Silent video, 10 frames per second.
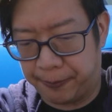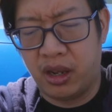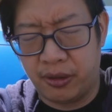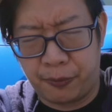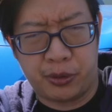And
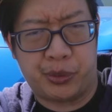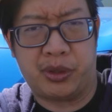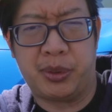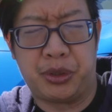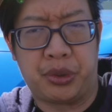of course, we're
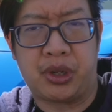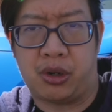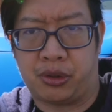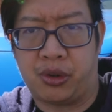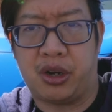gonna be doing
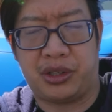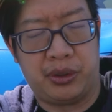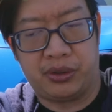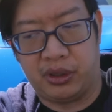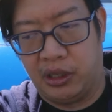autocross
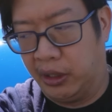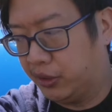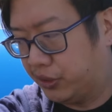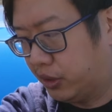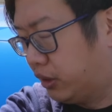throughout the year.
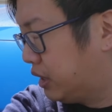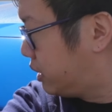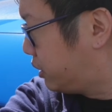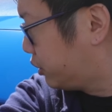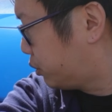So
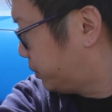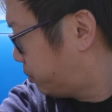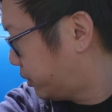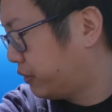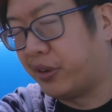this will be
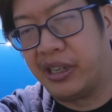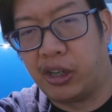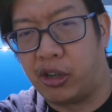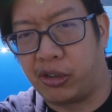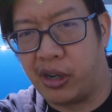pretty fun at
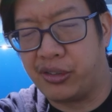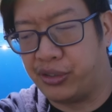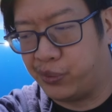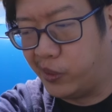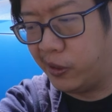autocross
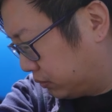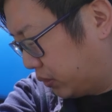as well.